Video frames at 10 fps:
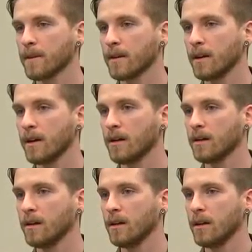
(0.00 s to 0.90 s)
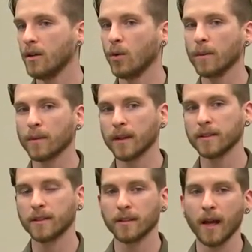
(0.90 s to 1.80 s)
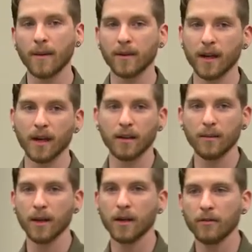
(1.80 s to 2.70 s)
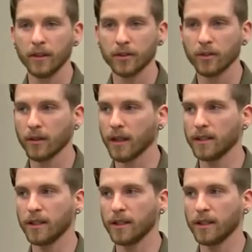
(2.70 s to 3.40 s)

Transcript: Yeah, the one place, the Habitat Humanity Restore, in case